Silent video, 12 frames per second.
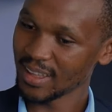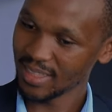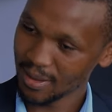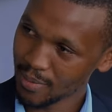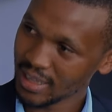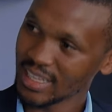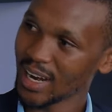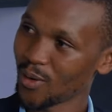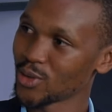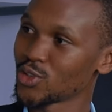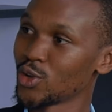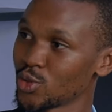the, the bacteria
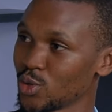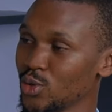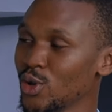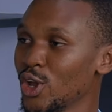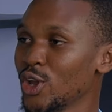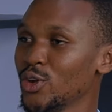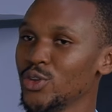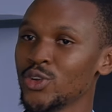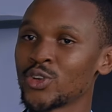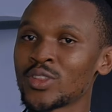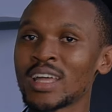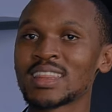was going to do. Do
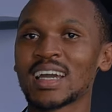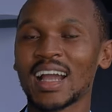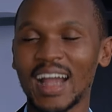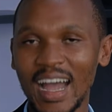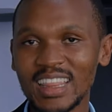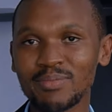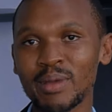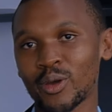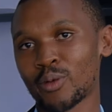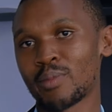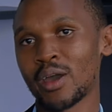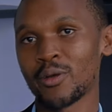you know that gut
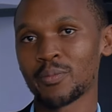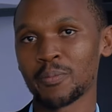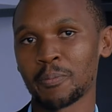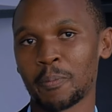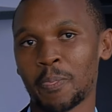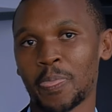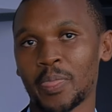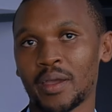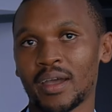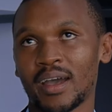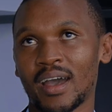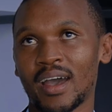microbiome
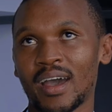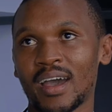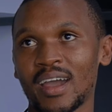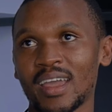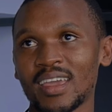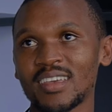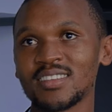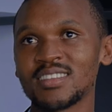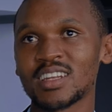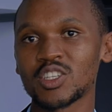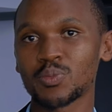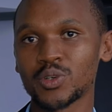uh,
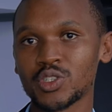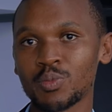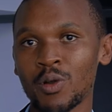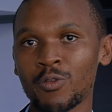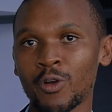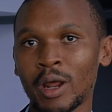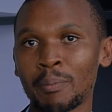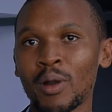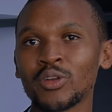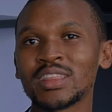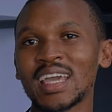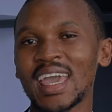is responsible for
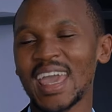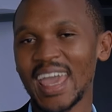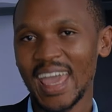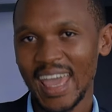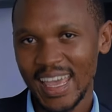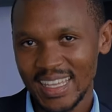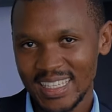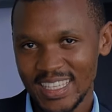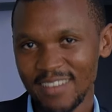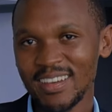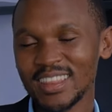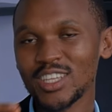about
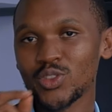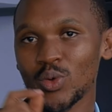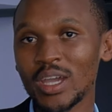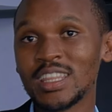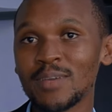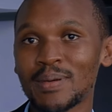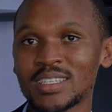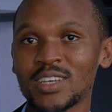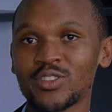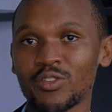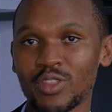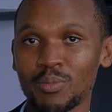70 to
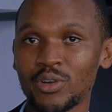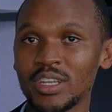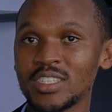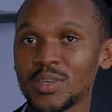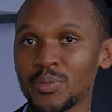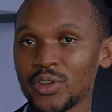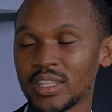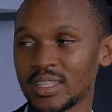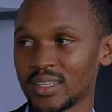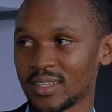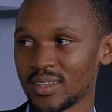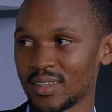80% of the body's immunity?